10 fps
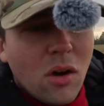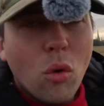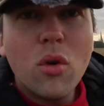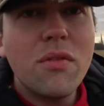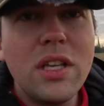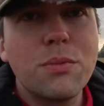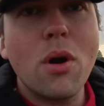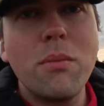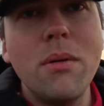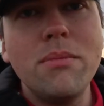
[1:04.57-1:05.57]
All of these
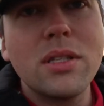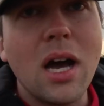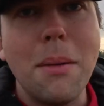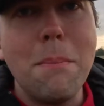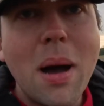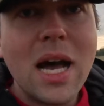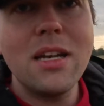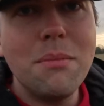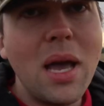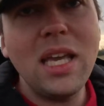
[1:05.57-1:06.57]
problems are
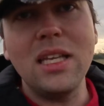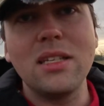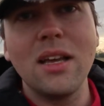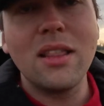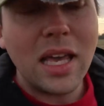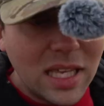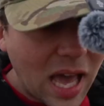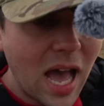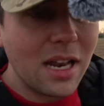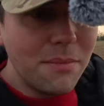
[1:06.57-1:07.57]
man-made. They
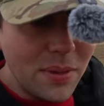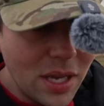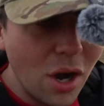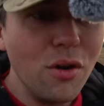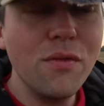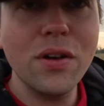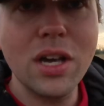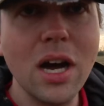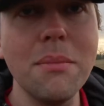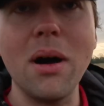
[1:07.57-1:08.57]
can be
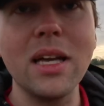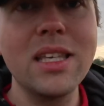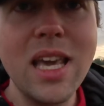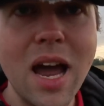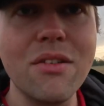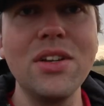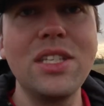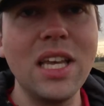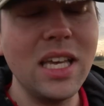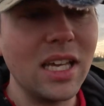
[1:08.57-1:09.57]
overcome, I
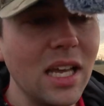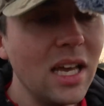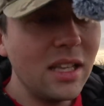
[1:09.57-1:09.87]
guarantee it.